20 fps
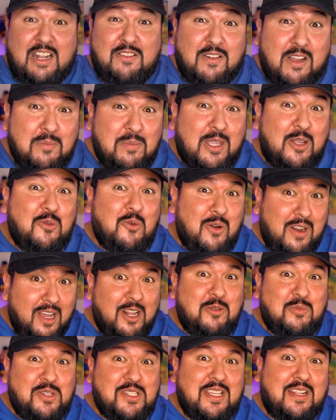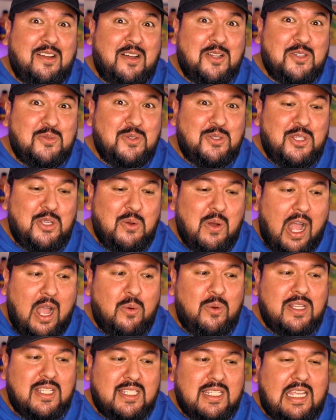I'm being 100% honest with you, I
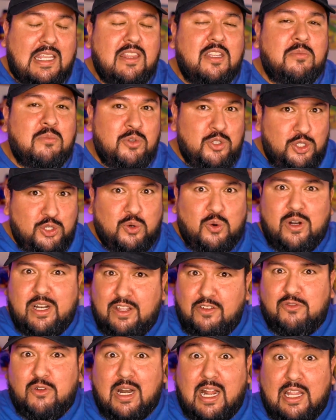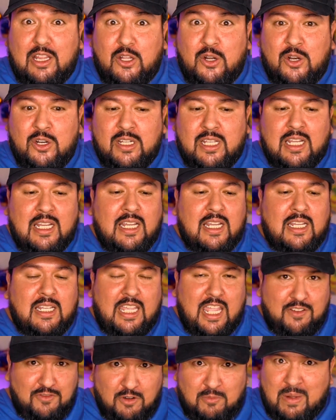would say the majority of what I learned
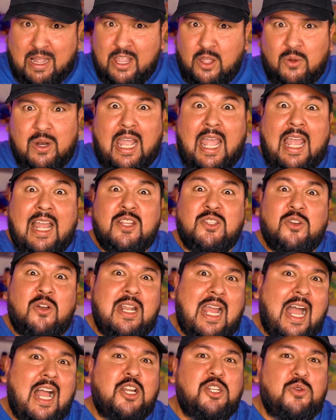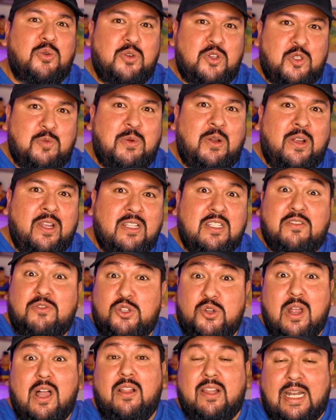came from my own hands-on actual experience of
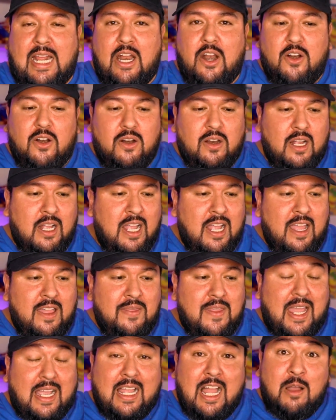trial and error that got